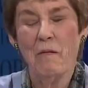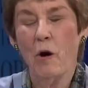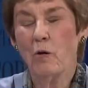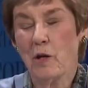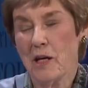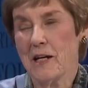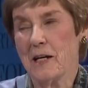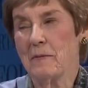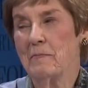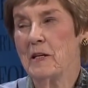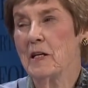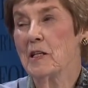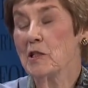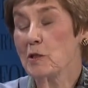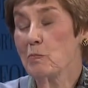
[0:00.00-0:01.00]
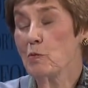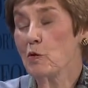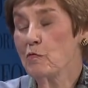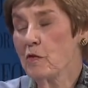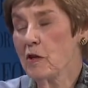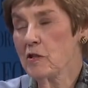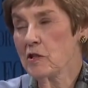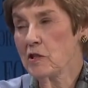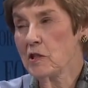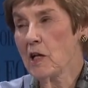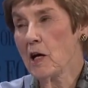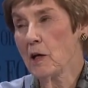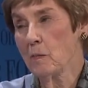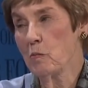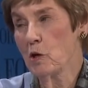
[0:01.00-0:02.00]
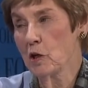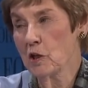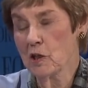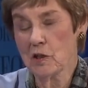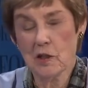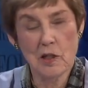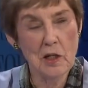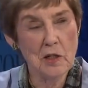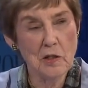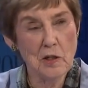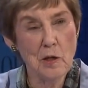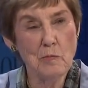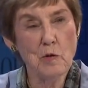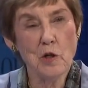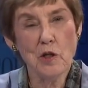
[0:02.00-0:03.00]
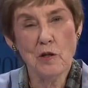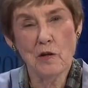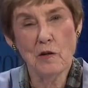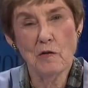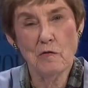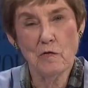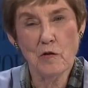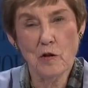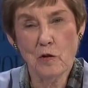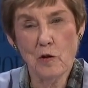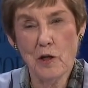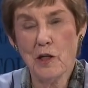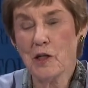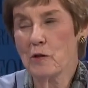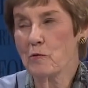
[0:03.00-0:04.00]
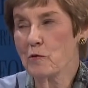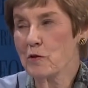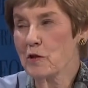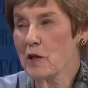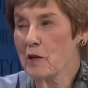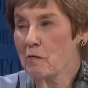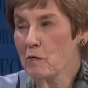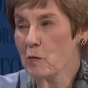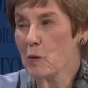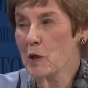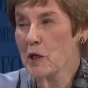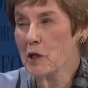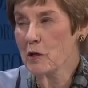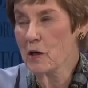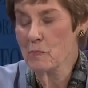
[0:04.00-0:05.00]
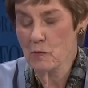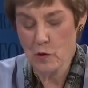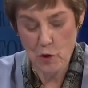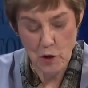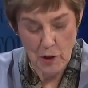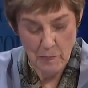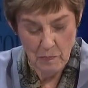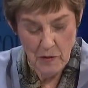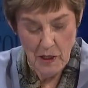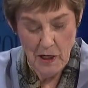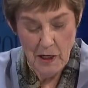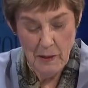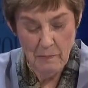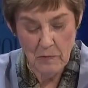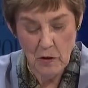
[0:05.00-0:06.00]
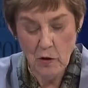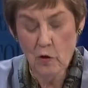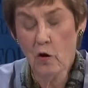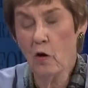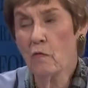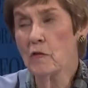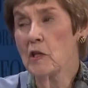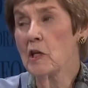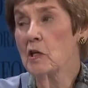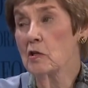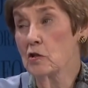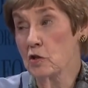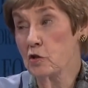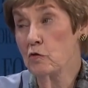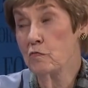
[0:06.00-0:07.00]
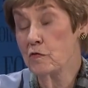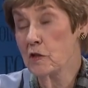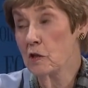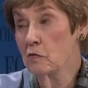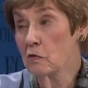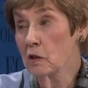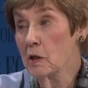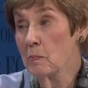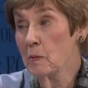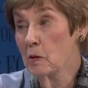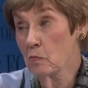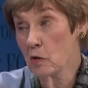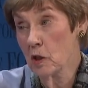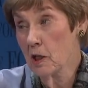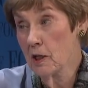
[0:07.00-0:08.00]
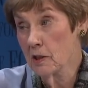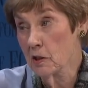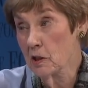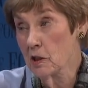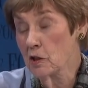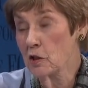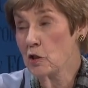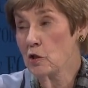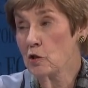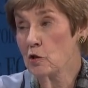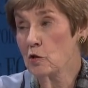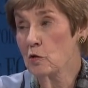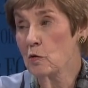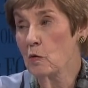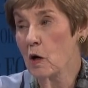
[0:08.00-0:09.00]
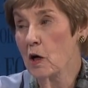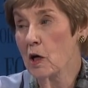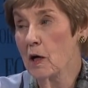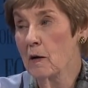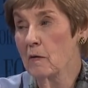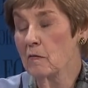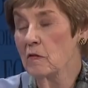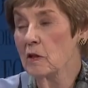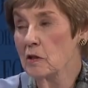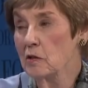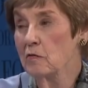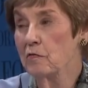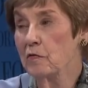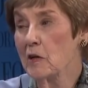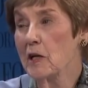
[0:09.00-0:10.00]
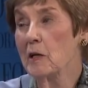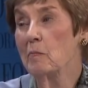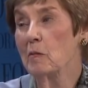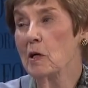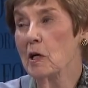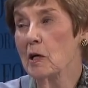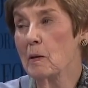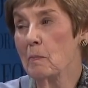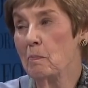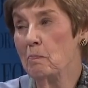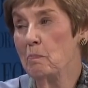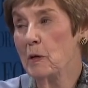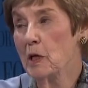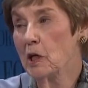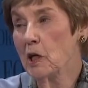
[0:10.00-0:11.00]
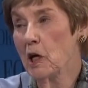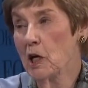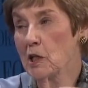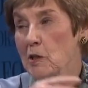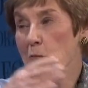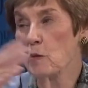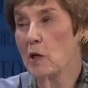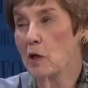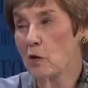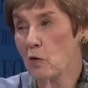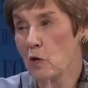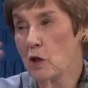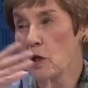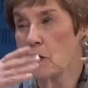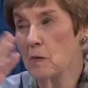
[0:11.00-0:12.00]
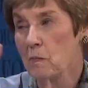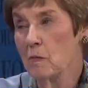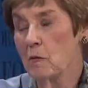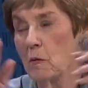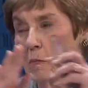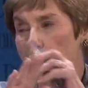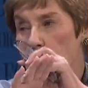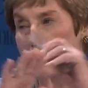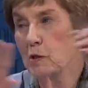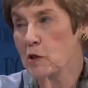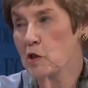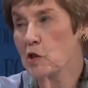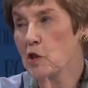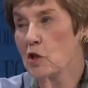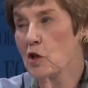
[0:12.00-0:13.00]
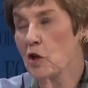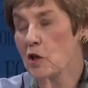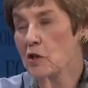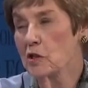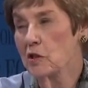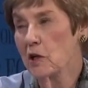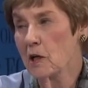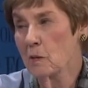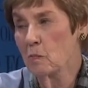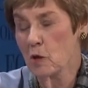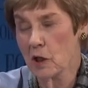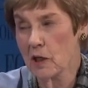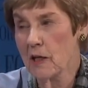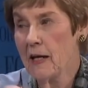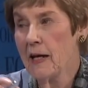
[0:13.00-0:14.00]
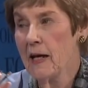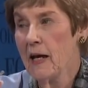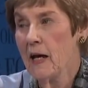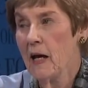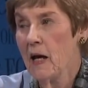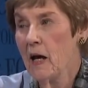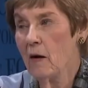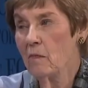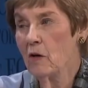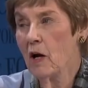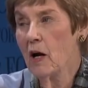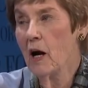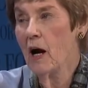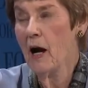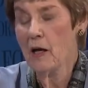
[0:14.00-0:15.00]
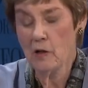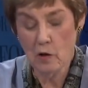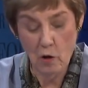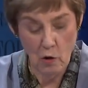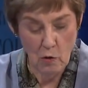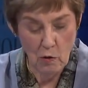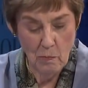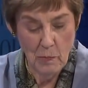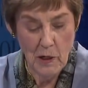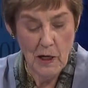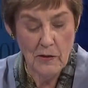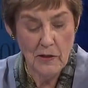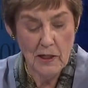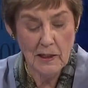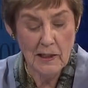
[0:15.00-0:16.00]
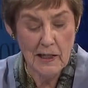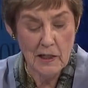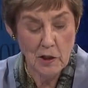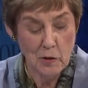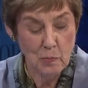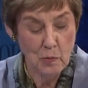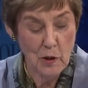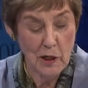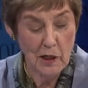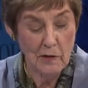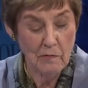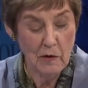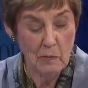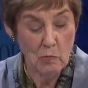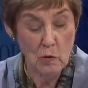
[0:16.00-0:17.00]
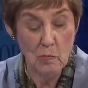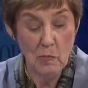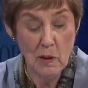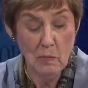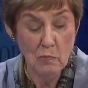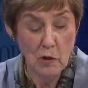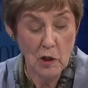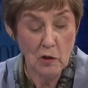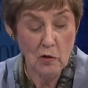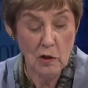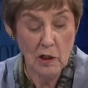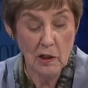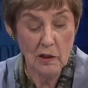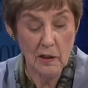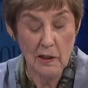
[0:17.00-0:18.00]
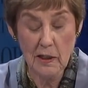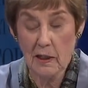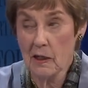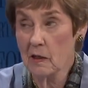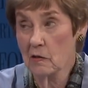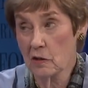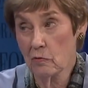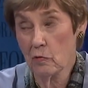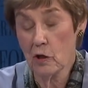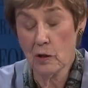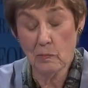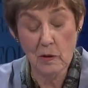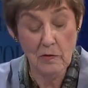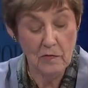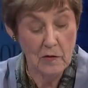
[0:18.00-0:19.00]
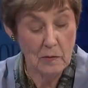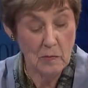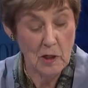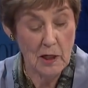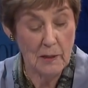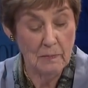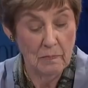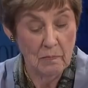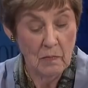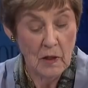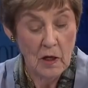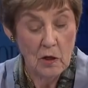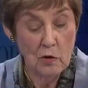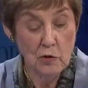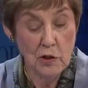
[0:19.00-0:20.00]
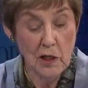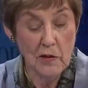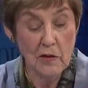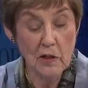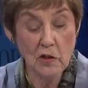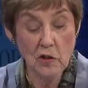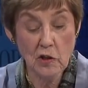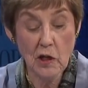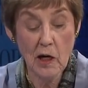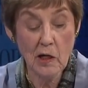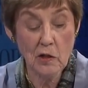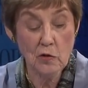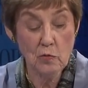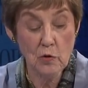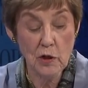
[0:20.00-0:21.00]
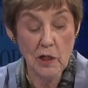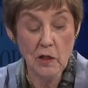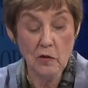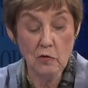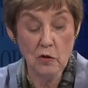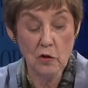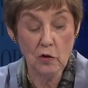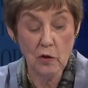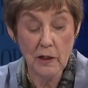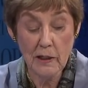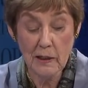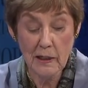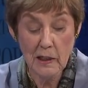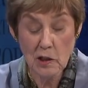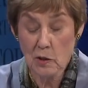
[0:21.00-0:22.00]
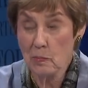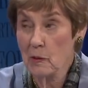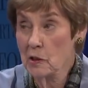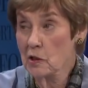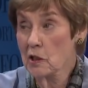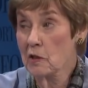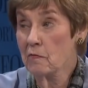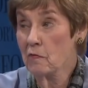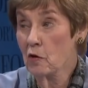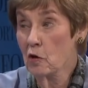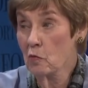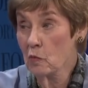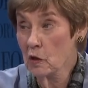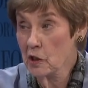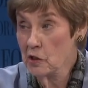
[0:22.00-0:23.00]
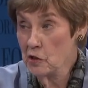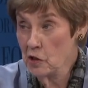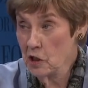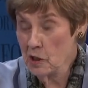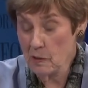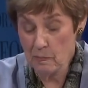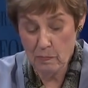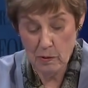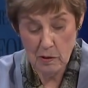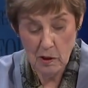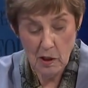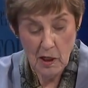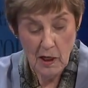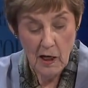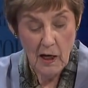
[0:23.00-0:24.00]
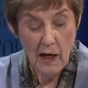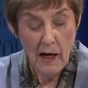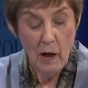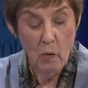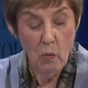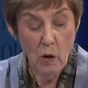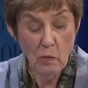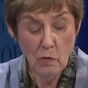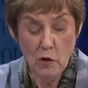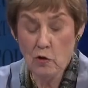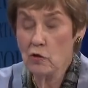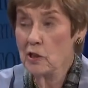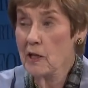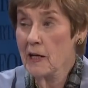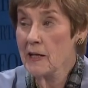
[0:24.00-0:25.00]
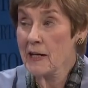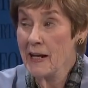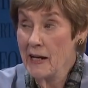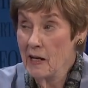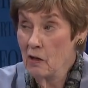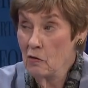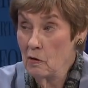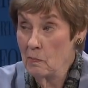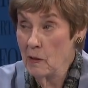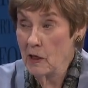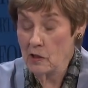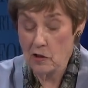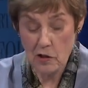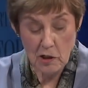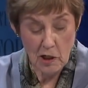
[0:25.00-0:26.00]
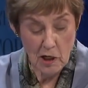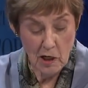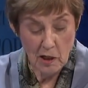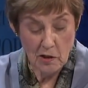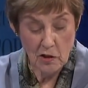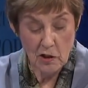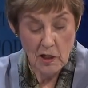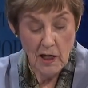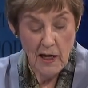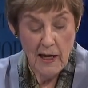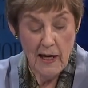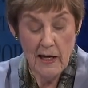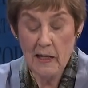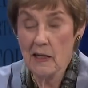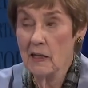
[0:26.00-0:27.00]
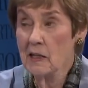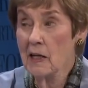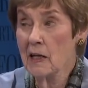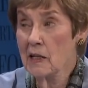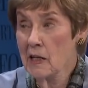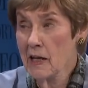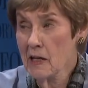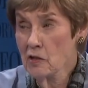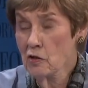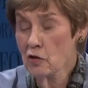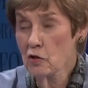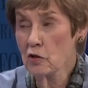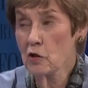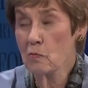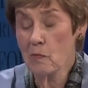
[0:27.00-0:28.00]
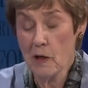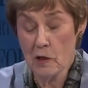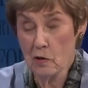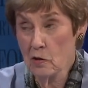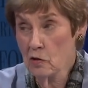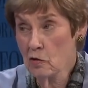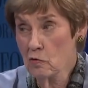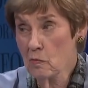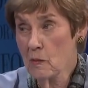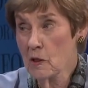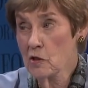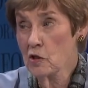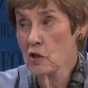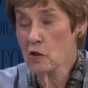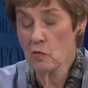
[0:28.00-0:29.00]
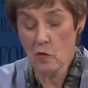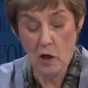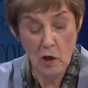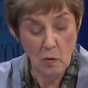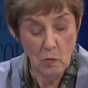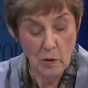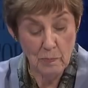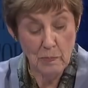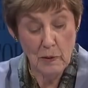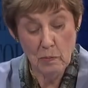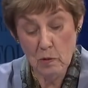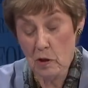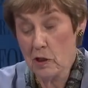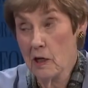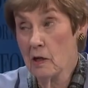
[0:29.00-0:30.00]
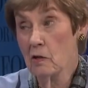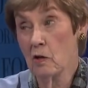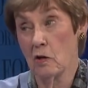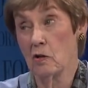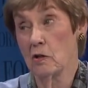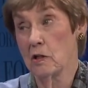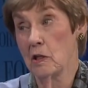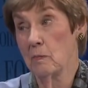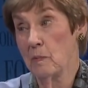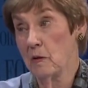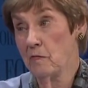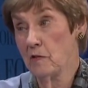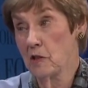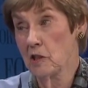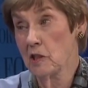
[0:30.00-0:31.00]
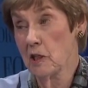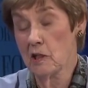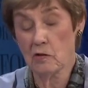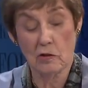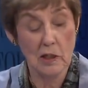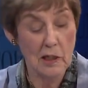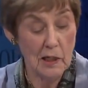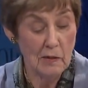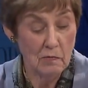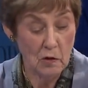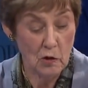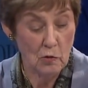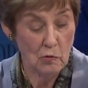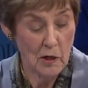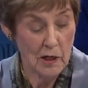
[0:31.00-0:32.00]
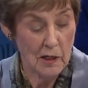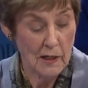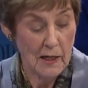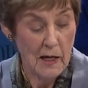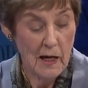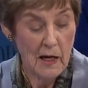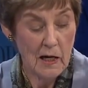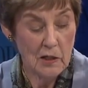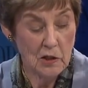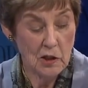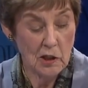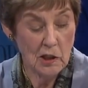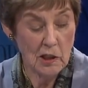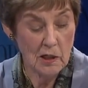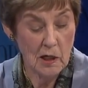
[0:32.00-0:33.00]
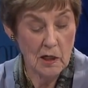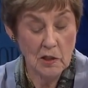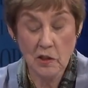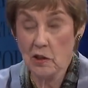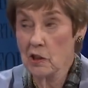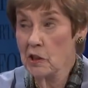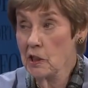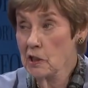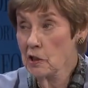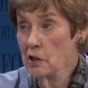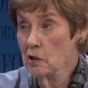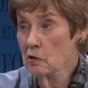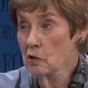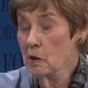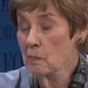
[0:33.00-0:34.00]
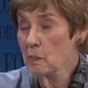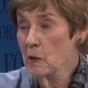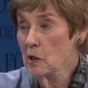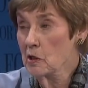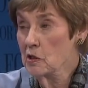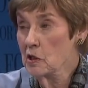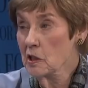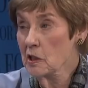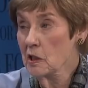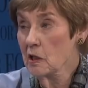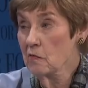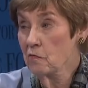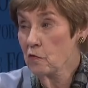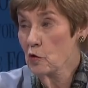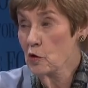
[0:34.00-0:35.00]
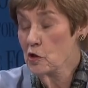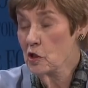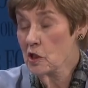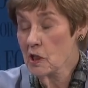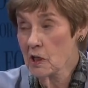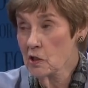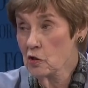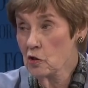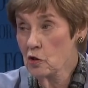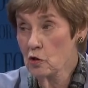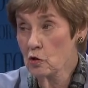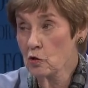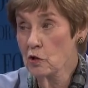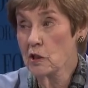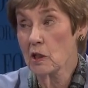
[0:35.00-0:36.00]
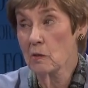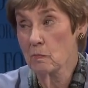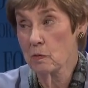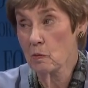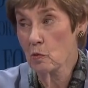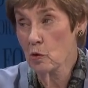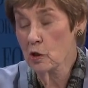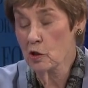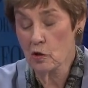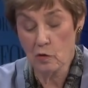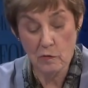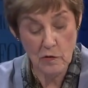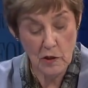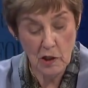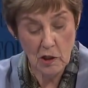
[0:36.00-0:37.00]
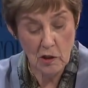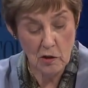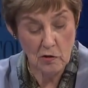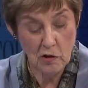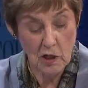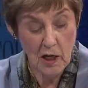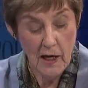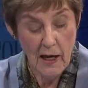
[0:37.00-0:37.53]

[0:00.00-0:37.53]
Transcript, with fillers: OK, now let's move to the stock market, a okay. subject of uh, great interest to everyone here, I'm sure. Um, you, over the years, you've generally been reluctant to, um, to frame a big cosmic um, position on the stock market. I've done it about five times. I know, but I think last spring, if I'm remembering correctly, and correct me if I'm not, you said that stocks were neither greatly expensive or really cheap. Right. What would you say now about stocks? And in, in answer, you might also mention uh, what people are now calling the Buffett standard. I didn't even know that. A, st a statistical comparison that Fortune has used and promoted over the years.